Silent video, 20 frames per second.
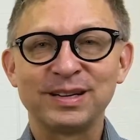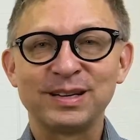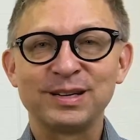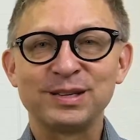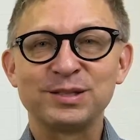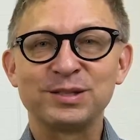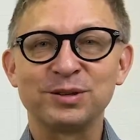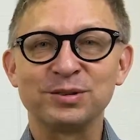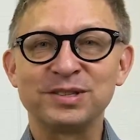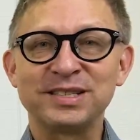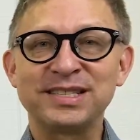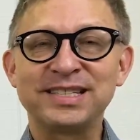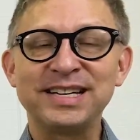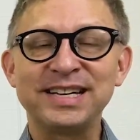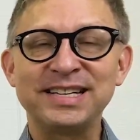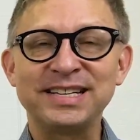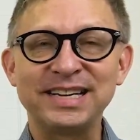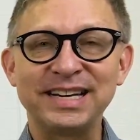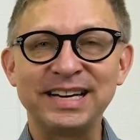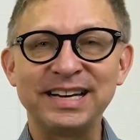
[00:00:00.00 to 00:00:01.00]
So
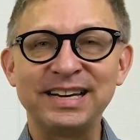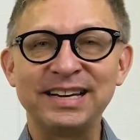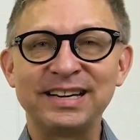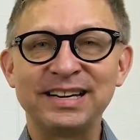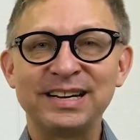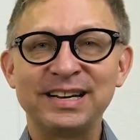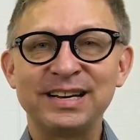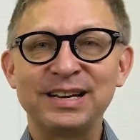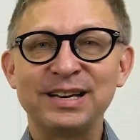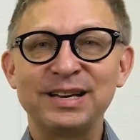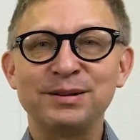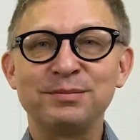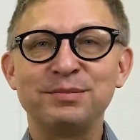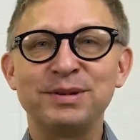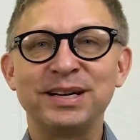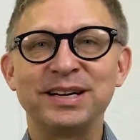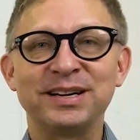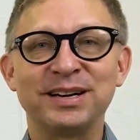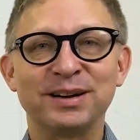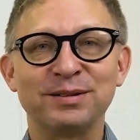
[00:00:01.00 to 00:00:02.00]
city
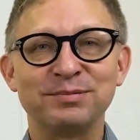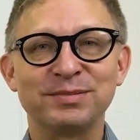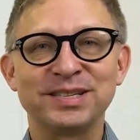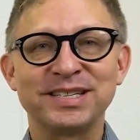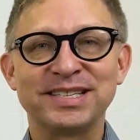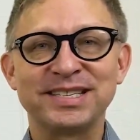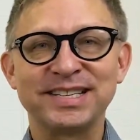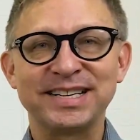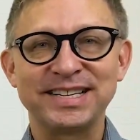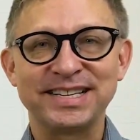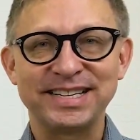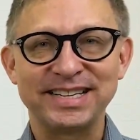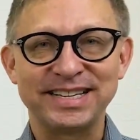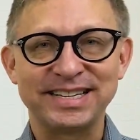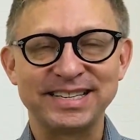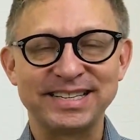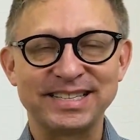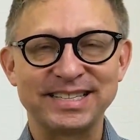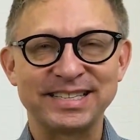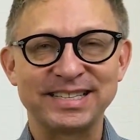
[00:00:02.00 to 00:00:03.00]
becomes
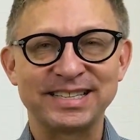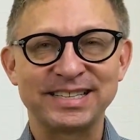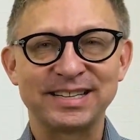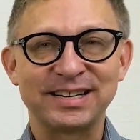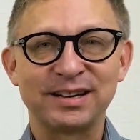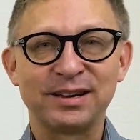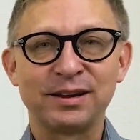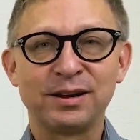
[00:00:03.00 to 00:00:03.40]
cities.